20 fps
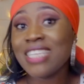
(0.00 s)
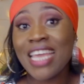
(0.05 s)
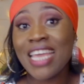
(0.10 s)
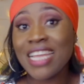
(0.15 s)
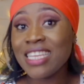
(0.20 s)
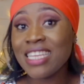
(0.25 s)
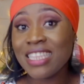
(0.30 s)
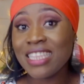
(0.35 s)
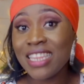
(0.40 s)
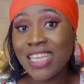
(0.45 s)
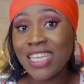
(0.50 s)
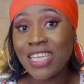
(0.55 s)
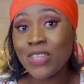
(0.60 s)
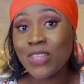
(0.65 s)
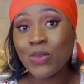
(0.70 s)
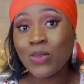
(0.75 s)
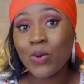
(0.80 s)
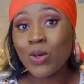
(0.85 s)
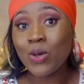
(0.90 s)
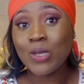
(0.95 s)
anything
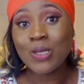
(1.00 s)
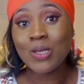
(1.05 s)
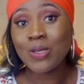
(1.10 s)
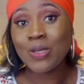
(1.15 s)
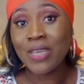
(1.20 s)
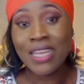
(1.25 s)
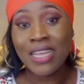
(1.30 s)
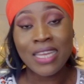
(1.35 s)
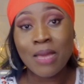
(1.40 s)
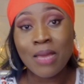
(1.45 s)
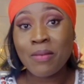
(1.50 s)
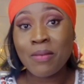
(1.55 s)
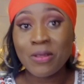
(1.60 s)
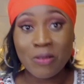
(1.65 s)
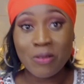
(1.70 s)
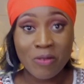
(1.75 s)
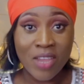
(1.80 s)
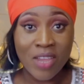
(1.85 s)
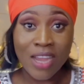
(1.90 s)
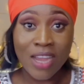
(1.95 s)
or you know, any amount
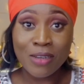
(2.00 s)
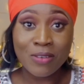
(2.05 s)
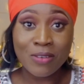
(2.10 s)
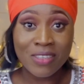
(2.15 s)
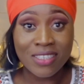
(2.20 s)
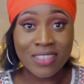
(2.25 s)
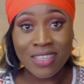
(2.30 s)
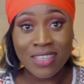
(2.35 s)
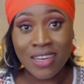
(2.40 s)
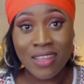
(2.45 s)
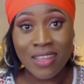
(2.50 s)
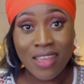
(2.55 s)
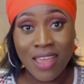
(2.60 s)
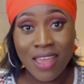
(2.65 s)
of calories and